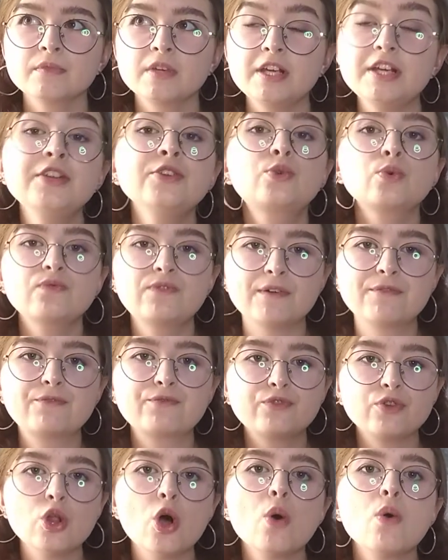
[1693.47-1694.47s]
into the
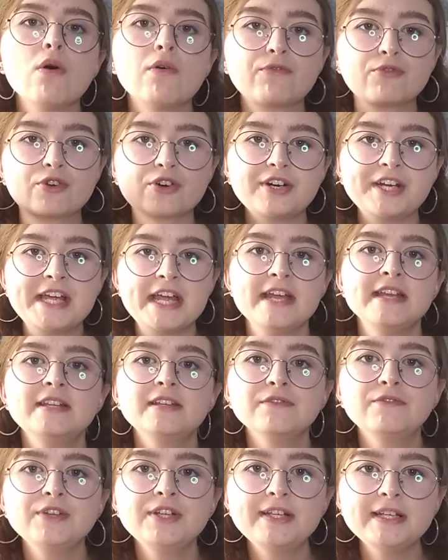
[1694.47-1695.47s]
flow of
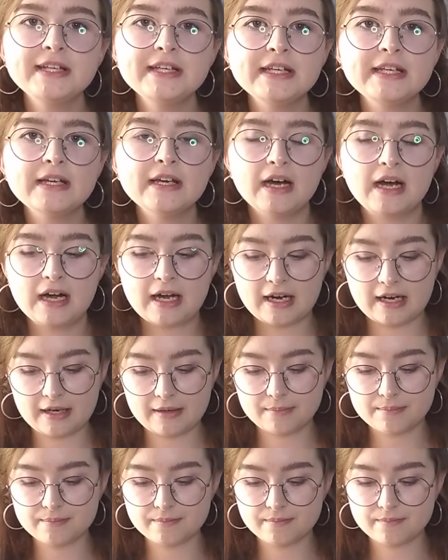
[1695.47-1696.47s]
creativity.
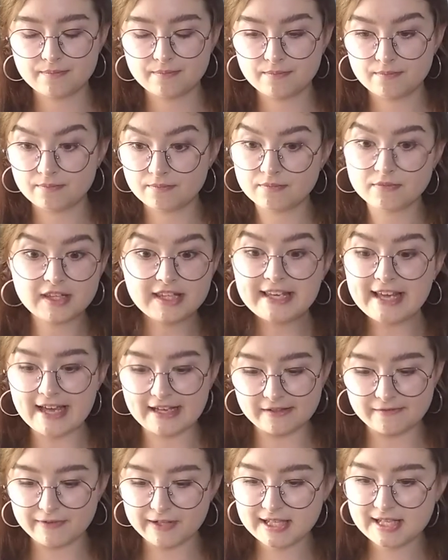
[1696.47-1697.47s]

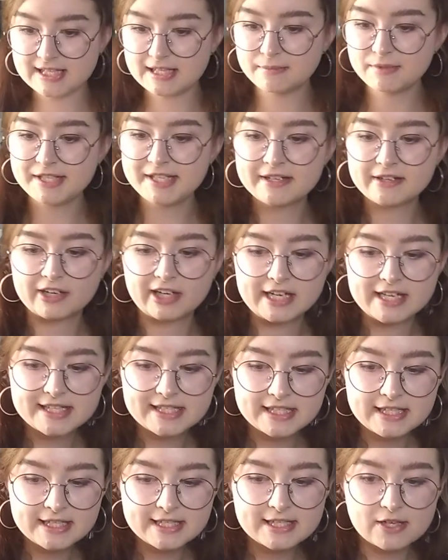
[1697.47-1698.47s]
Yeah, that seems
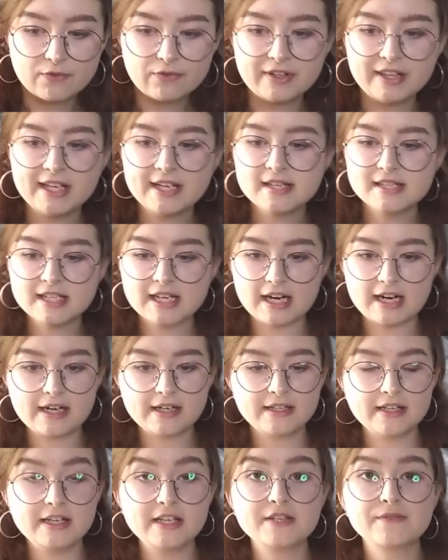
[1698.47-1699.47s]
interesting. So the next
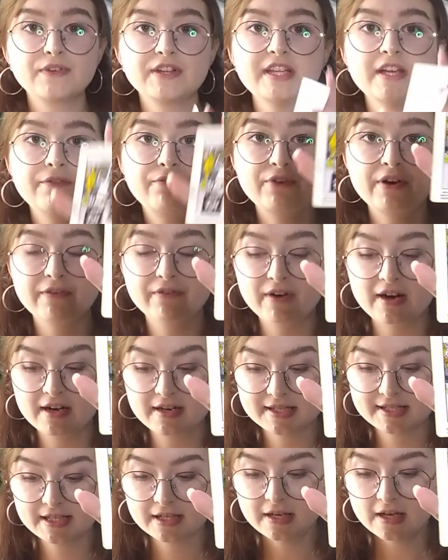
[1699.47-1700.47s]
card is the Death
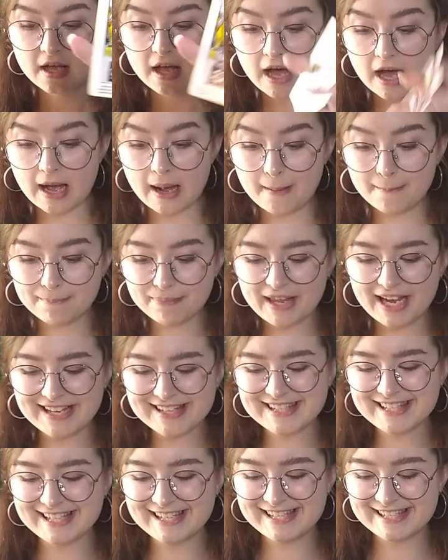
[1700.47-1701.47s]
reversed, and
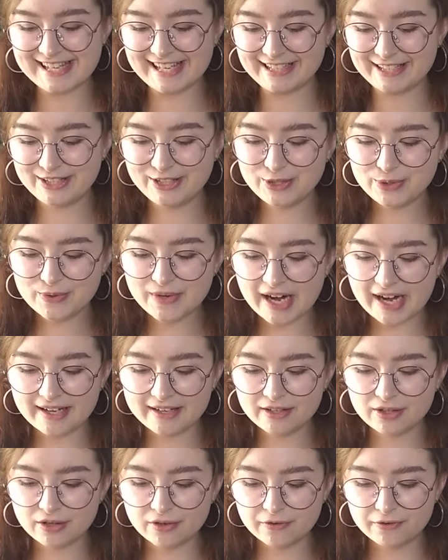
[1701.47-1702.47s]
as I said, you
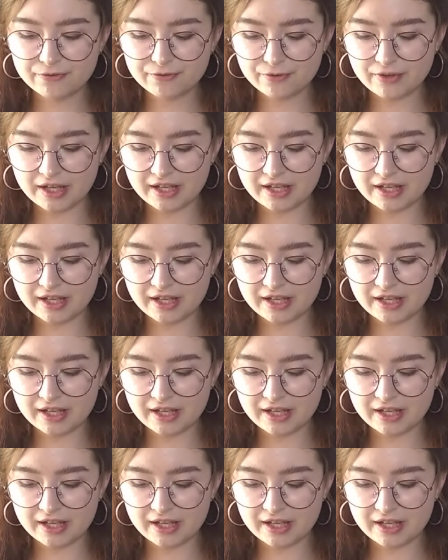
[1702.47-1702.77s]
kind of